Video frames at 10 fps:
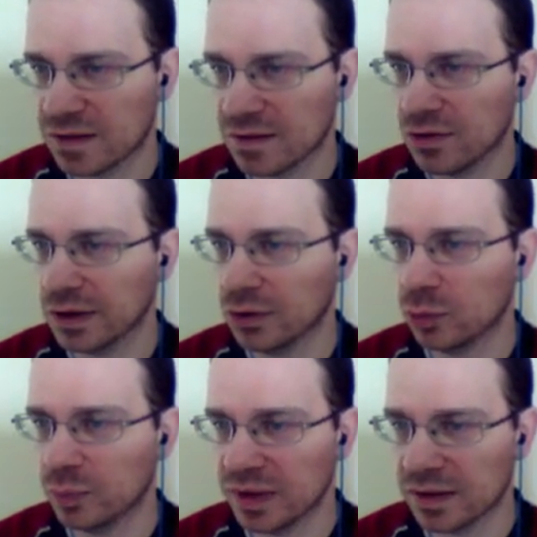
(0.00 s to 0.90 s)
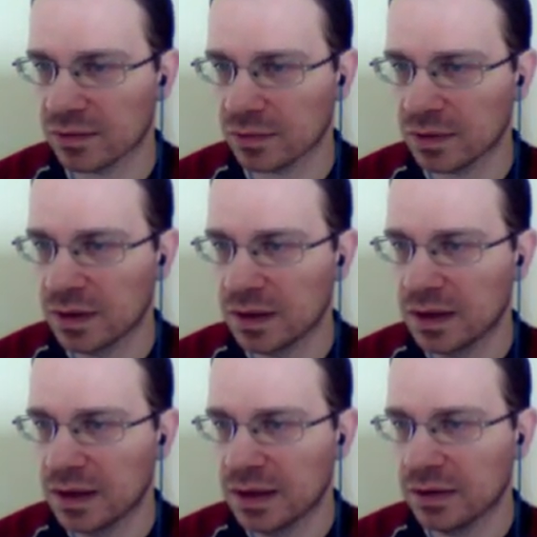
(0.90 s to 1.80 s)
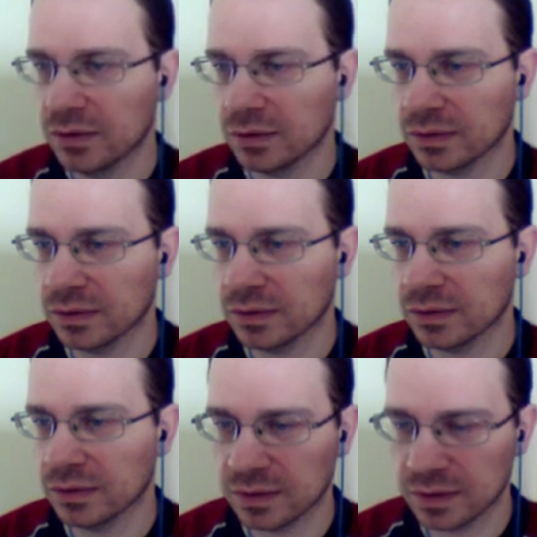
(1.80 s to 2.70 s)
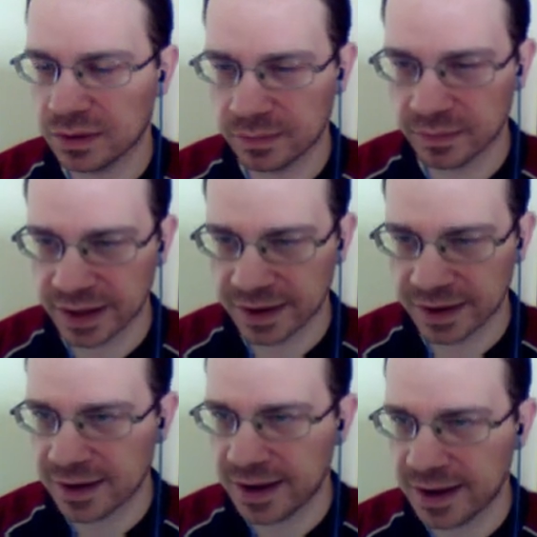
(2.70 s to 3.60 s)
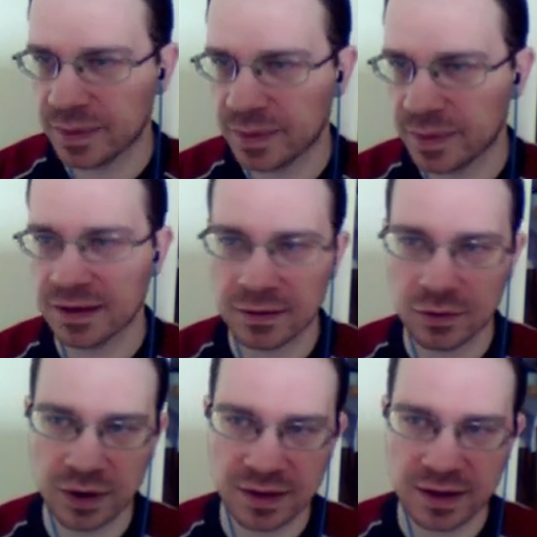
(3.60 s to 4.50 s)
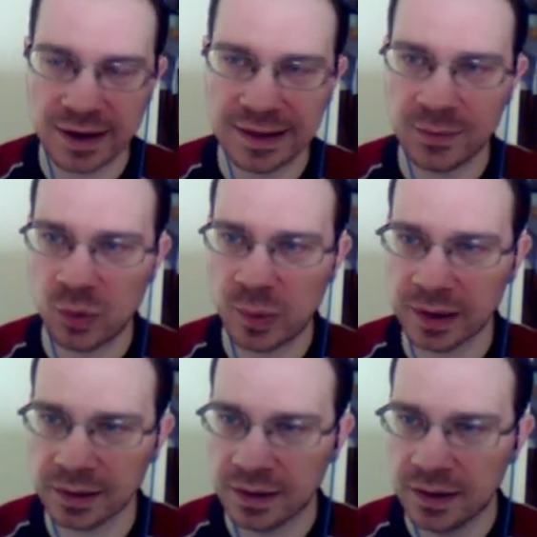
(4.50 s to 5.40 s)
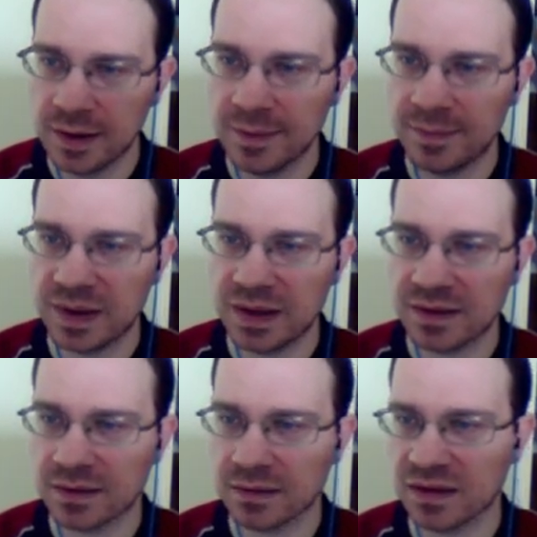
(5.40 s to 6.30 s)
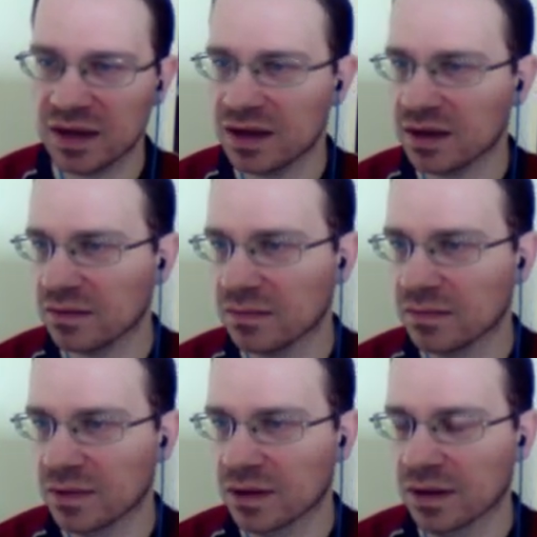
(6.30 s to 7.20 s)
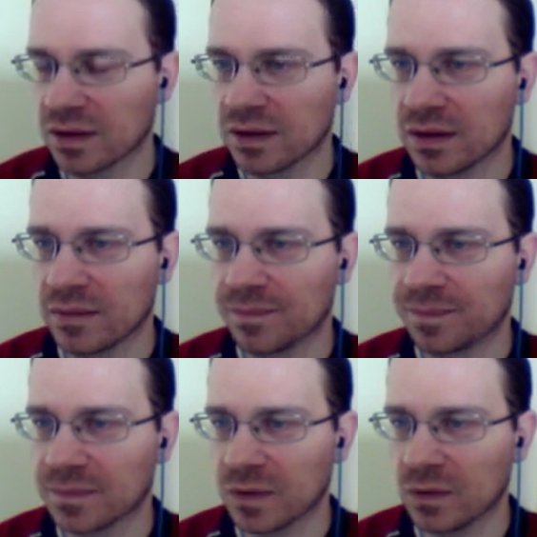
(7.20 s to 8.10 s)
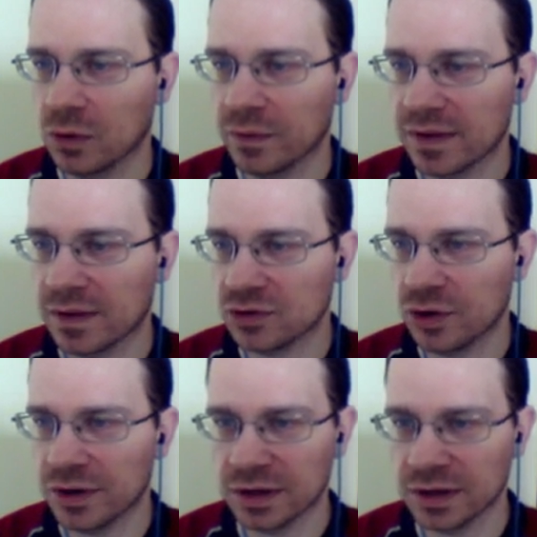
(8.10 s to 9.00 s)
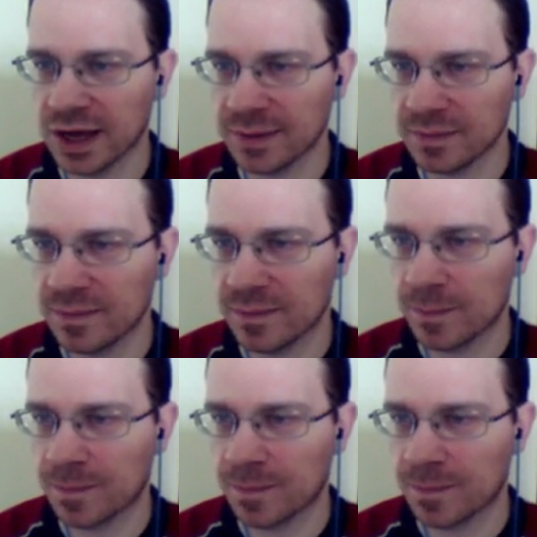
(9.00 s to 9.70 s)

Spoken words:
This is the only good piece on the back side, but since rook is highly mobile piece, he can always join the game.